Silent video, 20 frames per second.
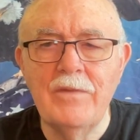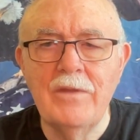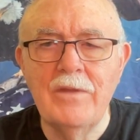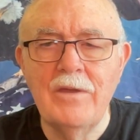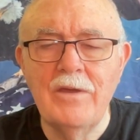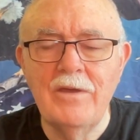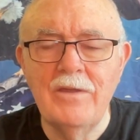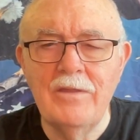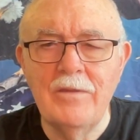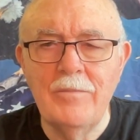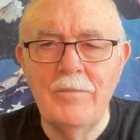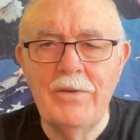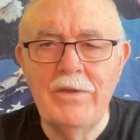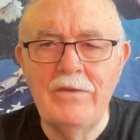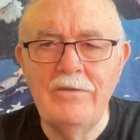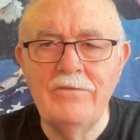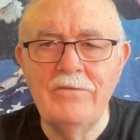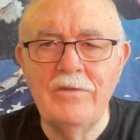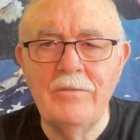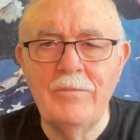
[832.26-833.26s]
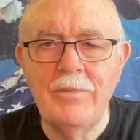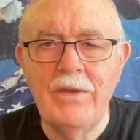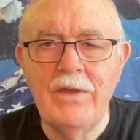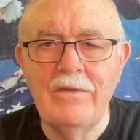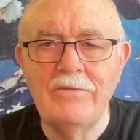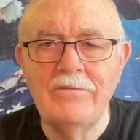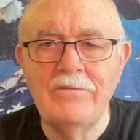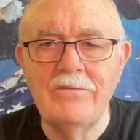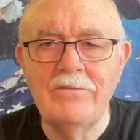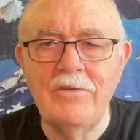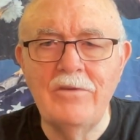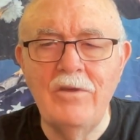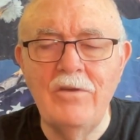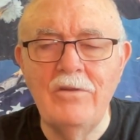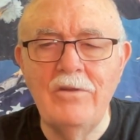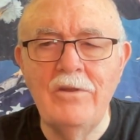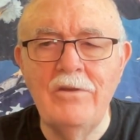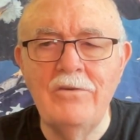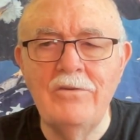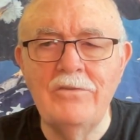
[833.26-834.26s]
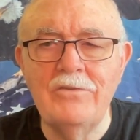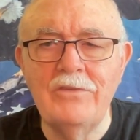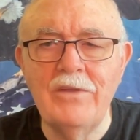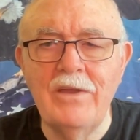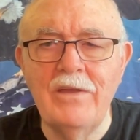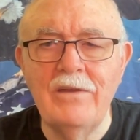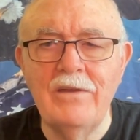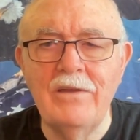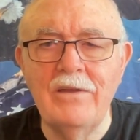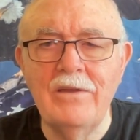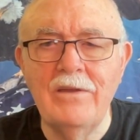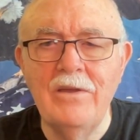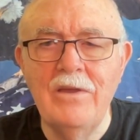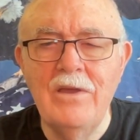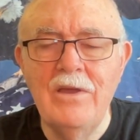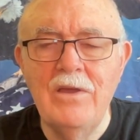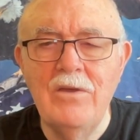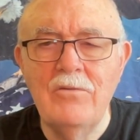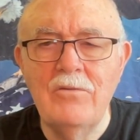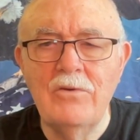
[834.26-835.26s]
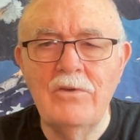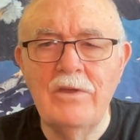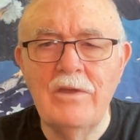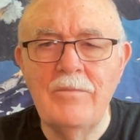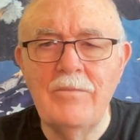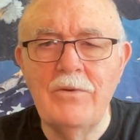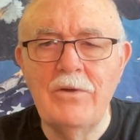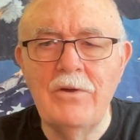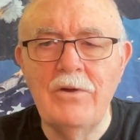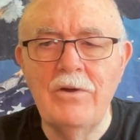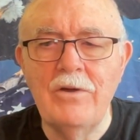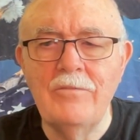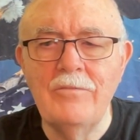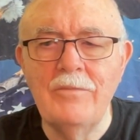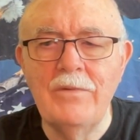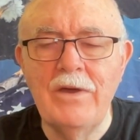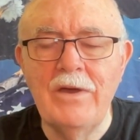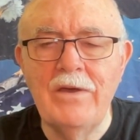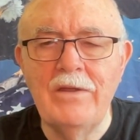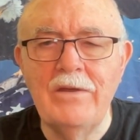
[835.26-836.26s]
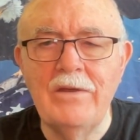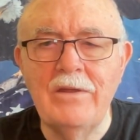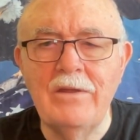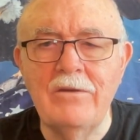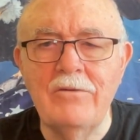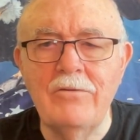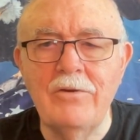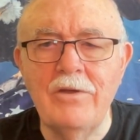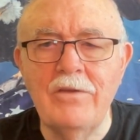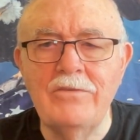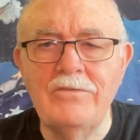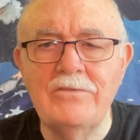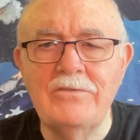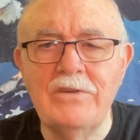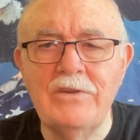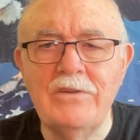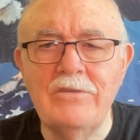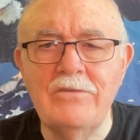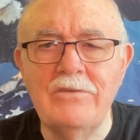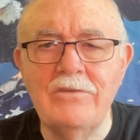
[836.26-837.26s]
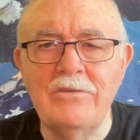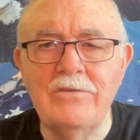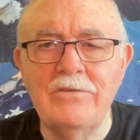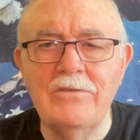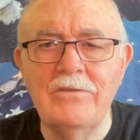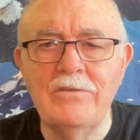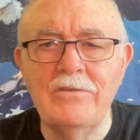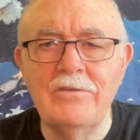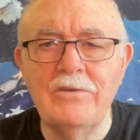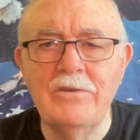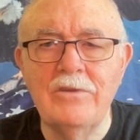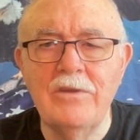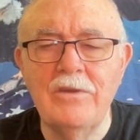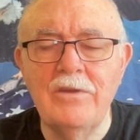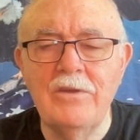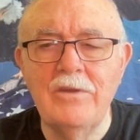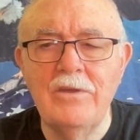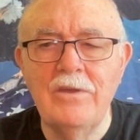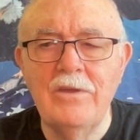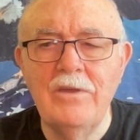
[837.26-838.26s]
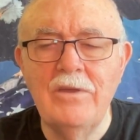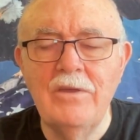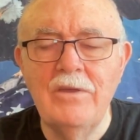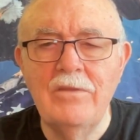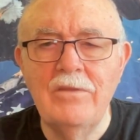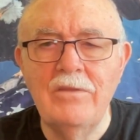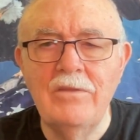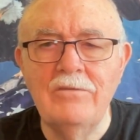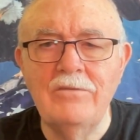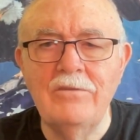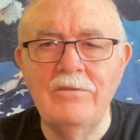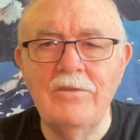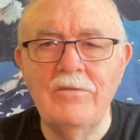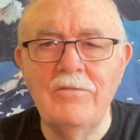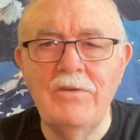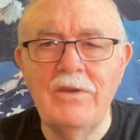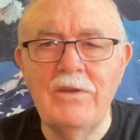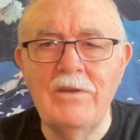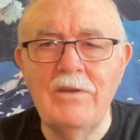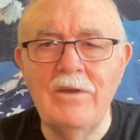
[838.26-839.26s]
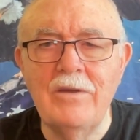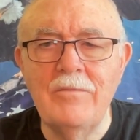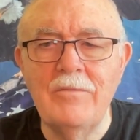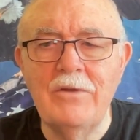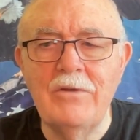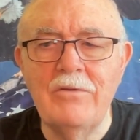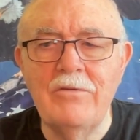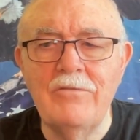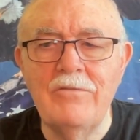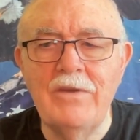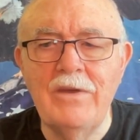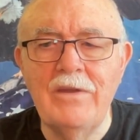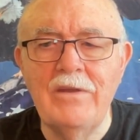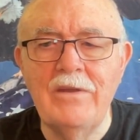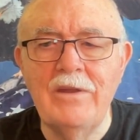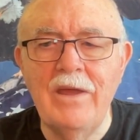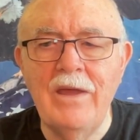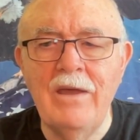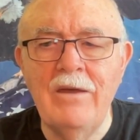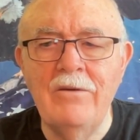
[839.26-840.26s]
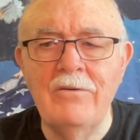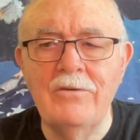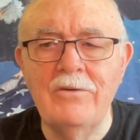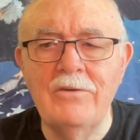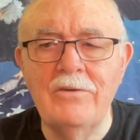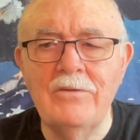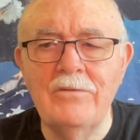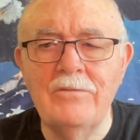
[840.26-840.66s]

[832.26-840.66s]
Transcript: And the peace that passes all understanding will keep your heart and mind in Christ Jesus. This is the Vietnam Era Vet, out.